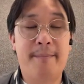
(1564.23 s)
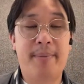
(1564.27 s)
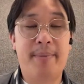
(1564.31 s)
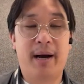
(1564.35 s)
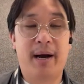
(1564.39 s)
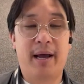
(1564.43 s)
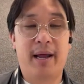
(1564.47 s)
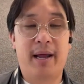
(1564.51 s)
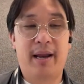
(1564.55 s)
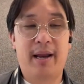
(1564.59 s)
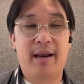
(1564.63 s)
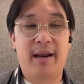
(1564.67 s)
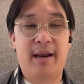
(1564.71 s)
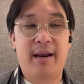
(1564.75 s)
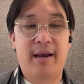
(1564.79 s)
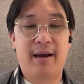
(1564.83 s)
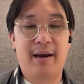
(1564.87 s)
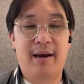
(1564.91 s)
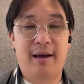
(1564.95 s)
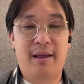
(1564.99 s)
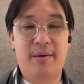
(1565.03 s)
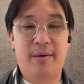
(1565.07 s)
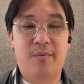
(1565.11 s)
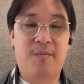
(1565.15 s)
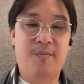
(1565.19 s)
But
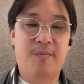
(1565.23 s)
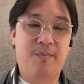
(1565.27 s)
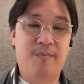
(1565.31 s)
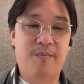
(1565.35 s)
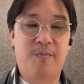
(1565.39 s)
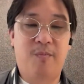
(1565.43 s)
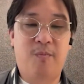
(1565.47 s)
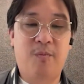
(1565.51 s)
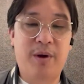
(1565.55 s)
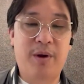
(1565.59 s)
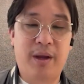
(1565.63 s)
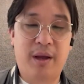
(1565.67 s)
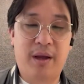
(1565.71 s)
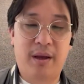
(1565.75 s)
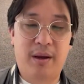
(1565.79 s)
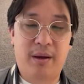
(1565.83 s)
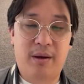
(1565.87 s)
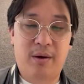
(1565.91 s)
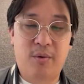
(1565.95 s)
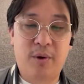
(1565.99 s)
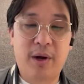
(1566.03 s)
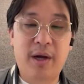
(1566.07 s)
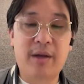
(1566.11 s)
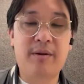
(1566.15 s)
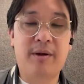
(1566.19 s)
we
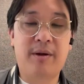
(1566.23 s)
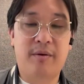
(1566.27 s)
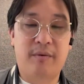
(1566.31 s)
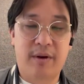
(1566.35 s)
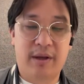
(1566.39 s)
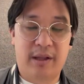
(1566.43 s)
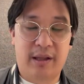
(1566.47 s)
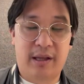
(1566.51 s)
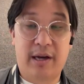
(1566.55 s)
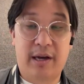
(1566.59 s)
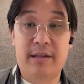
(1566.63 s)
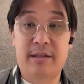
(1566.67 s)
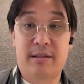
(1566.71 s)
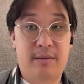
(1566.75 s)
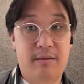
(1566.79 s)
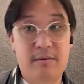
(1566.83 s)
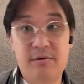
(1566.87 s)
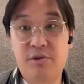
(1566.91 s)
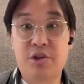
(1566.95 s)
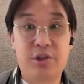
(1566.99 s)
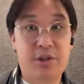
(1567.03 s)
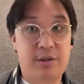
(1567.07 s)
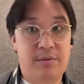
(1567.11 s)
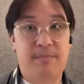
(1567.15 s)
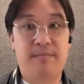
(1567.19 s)
quickly realized,
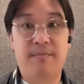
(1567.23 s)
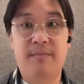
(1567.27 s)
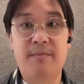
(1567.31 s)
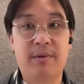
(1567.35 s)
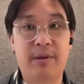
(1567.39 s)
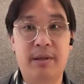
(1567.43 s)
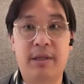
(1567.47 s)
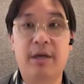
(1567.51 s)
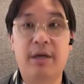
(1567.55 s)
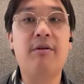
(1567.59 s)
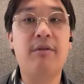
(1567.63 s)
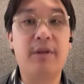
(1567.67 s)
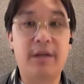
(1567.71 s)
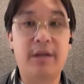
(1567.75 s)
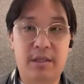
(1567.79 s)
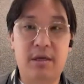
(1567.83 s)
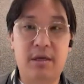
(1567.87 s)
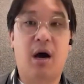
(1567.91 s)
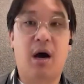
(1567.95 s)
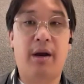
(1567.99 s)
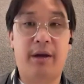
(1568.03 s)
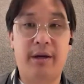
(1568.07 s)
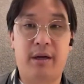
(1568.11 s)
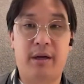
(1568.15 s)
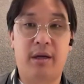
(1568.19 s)
just literally
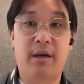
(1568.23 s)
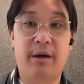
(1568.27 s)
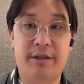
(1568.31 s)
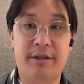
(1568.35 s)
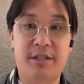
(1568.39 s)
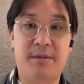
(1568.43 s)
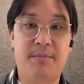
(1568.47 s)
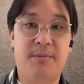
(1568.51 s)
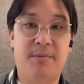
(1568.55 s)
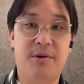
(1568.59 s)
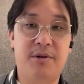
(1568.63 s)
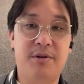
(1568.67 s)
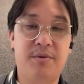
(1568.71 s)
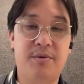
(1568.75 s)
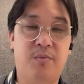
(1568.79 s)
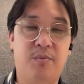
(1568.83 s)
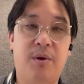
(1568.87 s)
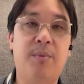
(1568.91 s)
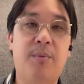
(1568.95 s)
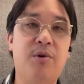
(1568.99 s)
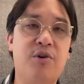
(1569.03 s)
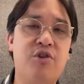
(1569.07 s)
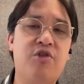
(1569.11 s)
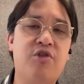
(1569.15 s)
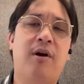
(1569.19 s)
talking to customers,
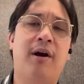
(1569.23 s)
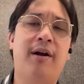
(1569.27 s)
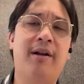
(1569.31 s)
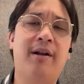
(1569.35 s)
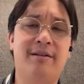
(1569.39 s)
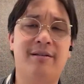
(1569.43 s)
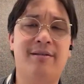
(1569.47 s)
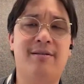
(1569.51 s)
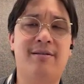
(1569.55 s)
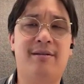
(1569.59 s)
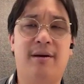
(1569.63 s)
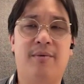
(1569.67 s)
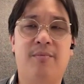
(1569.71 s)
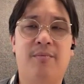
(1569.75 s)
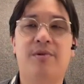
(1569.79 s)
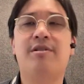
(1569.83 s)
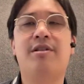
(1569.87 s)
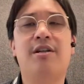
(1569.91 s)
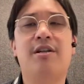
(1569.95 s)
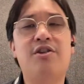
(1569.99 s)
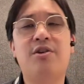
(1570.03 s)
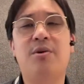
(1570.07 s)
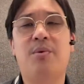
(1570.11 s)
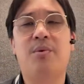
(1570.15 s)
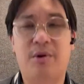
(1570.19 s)
we were trying to
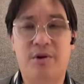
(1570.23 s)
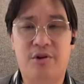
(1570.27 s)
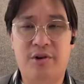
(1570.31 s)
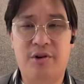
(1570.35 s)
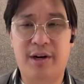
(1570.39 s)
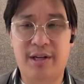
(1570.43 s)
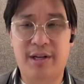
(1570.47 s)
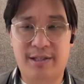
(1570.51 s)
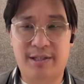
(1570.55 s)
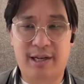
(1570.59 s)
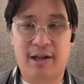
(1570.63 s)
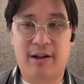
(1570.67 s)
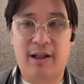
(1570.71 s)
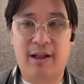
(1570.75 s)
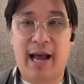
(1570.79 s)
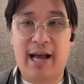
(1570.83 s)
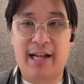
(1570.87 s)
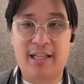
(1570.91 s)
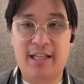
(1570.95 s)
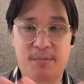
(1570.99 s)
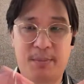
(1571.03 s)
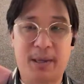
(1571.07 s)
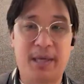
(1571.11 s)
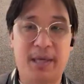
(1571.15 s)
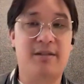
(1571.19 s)
sell
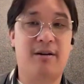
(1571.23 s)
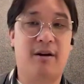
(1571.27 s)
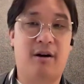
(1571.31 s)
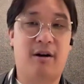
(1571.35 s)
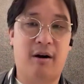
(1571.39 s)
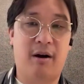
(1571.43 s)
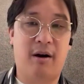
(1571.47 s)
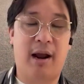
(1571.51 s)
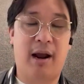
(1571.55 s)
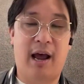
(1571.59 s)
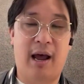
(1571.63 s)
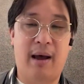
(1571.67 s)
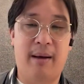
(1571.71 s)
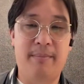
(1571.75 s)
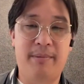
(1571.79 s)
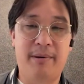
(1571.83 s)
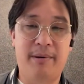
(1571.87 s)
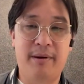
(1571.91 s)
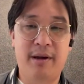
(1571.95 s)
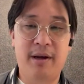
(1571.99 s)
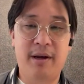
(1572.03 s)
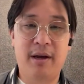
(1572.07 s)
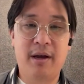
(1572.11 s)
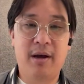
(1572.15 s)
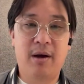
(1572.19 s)
ad space on our app
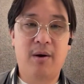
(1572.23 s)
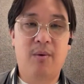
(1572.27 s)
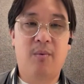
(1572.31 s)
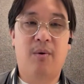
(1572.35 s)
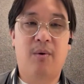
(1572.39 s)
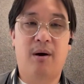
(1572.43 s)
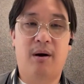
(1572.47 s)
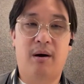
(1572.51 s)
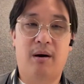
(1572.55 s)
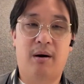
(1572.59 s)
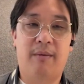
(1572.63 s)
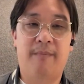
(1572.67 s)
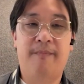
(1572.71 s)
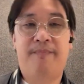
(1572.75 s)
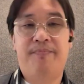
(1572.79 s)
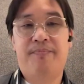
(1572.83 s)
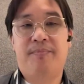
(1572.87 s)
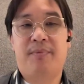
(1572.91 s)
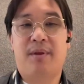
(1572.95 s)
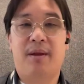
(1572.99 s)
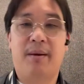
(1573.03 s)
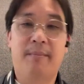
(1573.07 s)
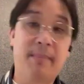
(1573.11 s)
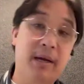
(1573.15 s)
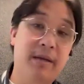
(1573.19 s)
where
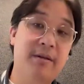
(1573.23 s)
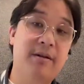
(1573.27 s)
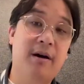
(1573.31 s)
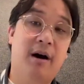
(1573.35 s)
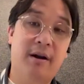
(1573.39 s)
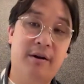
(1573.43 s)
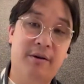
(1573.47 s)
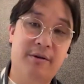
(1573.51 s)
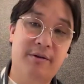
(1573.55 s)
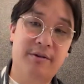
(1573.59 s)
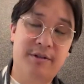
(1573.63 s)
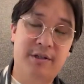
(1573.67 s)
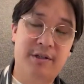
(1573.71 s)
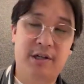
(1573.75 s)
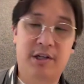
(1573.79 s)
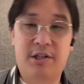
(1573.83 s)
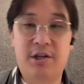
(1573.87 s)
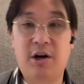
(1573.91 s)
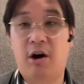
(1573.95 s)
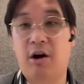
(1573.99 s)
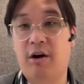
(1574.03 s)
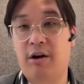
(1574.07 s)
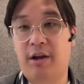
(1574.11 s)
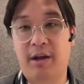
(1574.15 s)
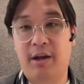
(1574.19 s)
McDonald's could
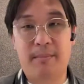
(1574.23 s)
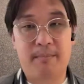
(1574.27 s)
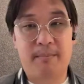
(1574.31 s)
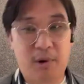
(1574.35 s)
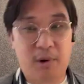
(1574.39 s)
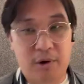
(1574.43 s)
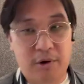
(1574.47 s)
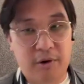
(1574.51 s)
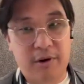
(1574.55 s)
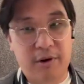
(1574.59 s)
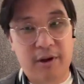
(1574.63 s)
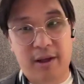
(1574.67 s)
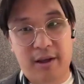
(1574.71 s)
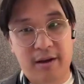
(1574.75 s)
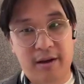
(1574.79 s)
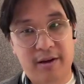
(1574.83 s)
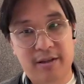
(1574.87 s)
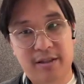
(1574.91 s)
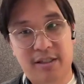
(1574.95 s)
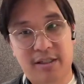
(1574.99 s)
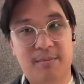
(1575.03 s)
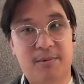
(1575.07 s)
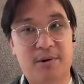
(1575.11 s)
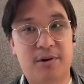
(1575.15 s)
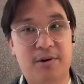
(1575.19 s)
target Burger King
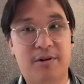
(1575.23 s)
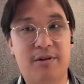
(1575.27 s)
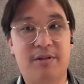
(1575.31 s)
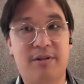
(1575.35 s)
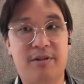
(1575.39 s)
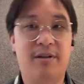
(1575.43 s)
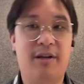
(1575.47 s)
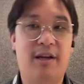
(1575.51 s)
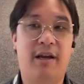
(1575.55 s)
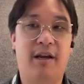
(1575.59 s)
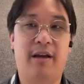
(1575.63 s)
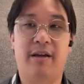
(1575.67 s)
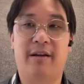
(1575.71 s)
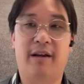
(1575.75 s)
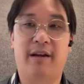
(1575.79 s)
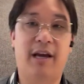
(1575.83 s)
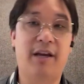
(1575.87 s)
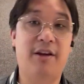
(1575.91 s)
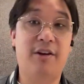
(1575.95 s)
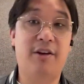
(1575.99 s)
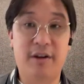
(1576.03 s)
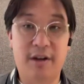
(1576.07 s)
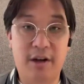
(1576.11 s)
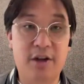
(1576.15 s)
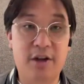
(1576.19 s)
customers, and I
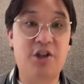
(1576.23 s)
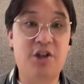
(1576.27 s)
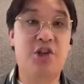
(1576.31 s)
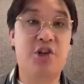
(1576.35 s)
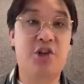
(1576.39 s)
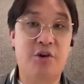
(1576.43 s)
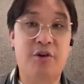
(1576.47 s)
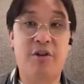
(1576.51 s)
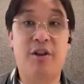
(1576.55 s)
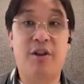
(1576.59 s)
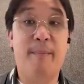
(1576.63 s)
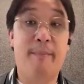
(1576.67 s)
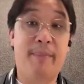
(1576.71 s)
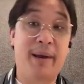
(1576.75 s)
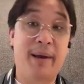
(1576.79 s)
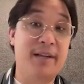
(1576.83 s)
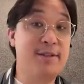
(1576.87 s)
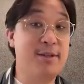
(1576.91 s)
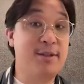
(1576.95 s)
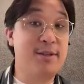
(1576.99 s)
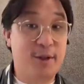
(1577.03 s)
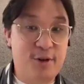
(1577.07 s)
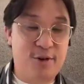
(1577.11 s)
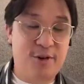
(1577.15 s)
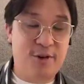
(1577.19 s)
could assure them
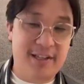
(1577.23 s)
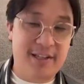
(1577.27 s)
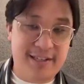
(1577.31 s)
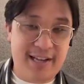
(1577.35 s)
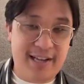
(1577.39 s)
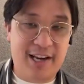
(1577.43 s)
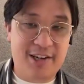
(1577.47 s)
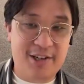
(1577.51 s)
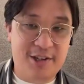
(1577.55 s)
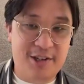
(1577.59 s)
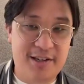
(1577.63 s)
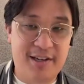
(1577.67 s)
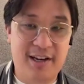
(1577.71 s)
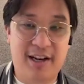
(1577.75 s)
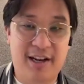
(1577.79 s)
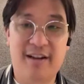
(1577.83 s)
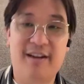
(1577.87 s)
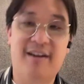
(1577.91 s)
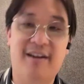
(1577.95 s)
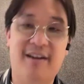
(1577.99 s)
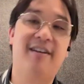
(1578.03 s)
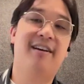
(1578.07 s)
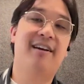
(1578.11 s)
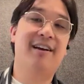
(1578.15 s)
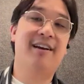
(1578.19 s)
based on transaction
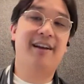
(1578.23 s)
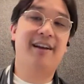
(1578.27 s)
data